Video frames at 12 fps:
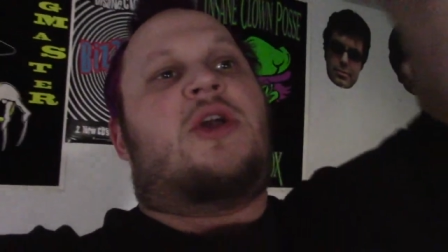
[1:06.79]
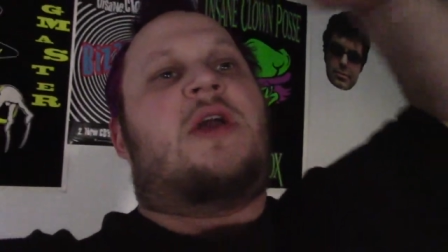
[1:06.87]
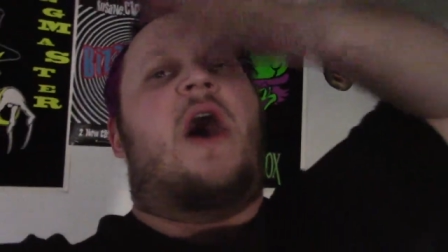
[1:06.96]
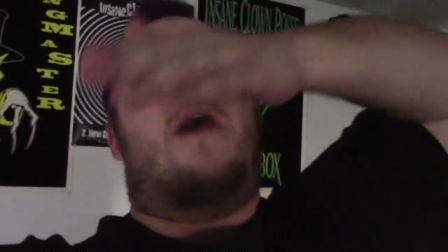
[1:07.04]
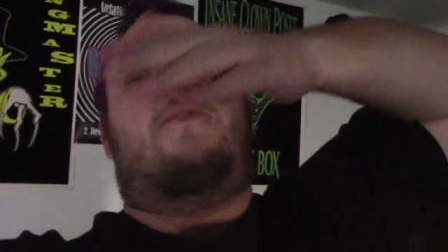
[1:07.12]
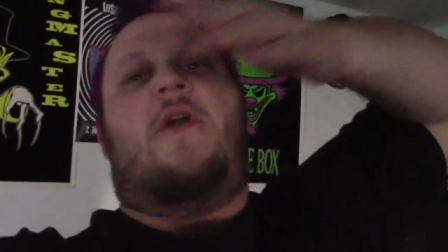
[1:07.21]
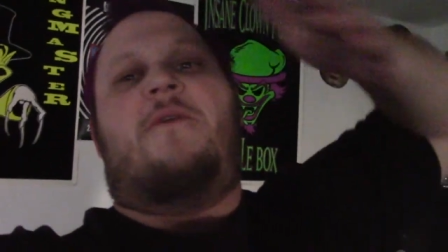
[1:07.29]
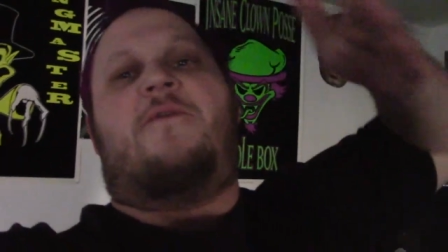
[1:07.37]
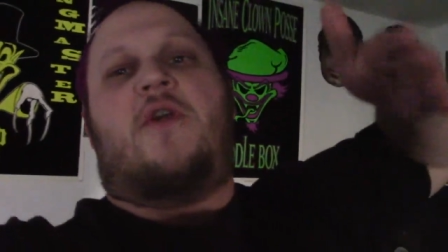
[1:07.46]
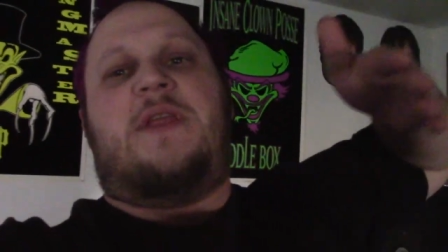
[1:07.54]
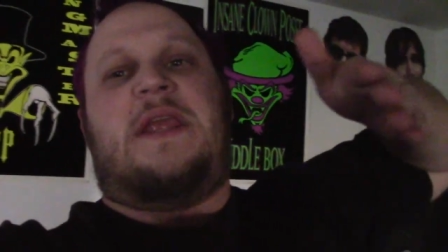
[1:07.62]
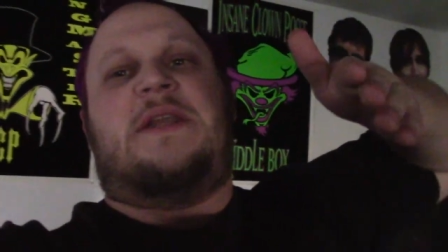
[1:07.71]
cover
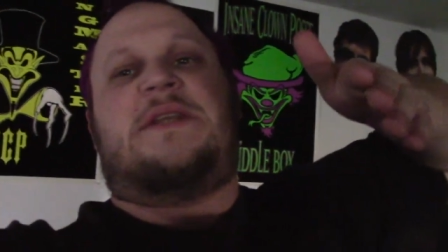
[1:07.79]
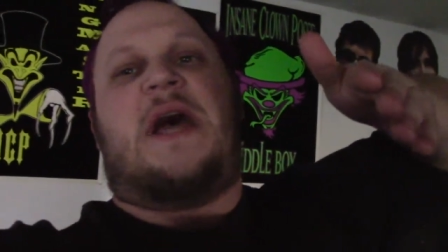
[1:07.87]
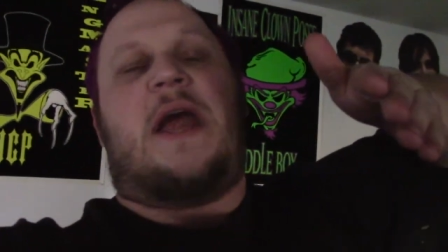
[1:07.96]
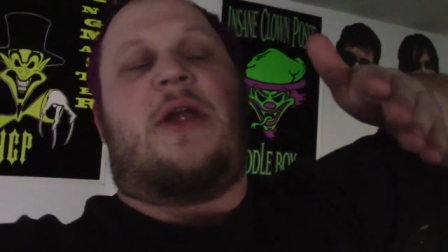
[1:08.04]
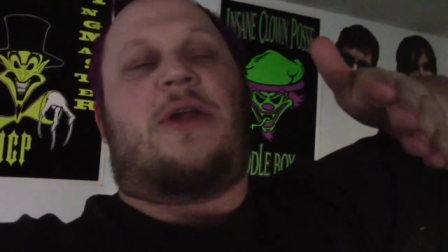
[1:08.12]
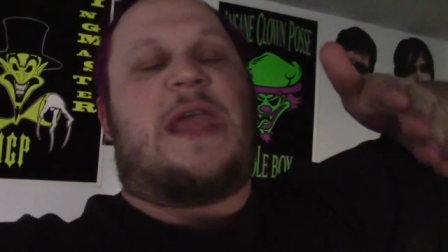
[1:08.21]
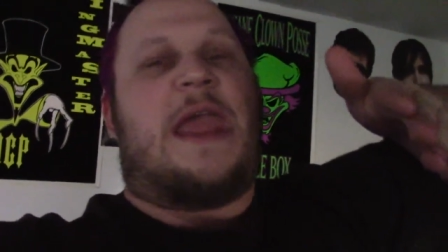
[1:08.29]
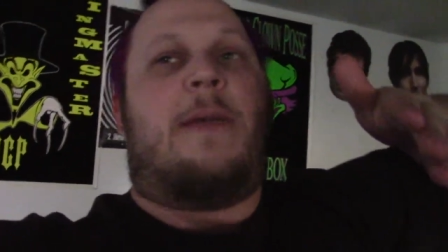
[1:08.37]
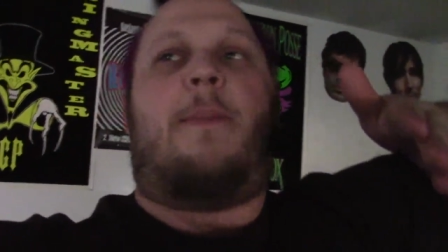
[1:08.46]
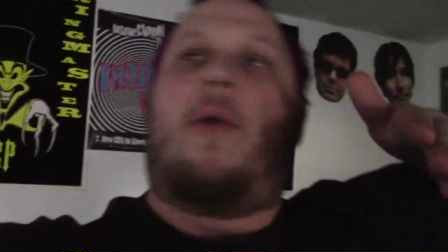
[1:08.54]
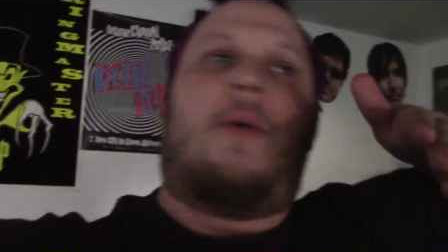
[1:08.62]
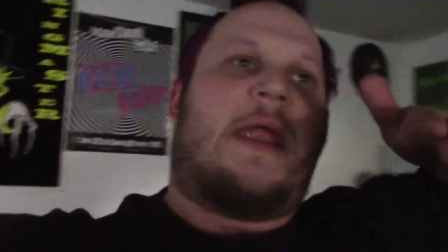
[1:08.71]
for the entire
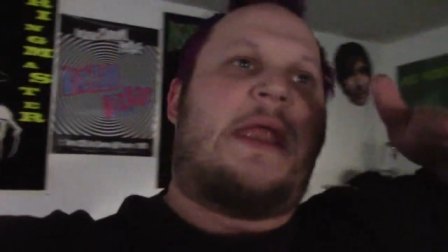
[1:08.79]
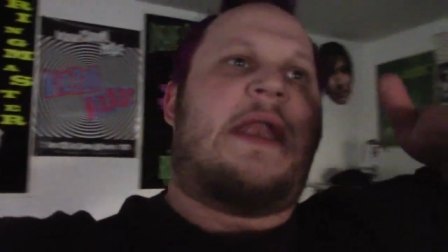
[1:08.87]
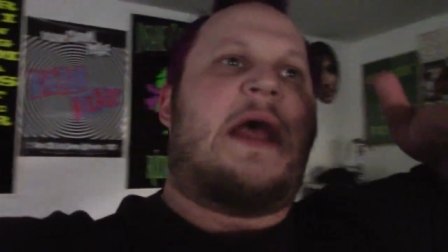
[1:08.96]
camper right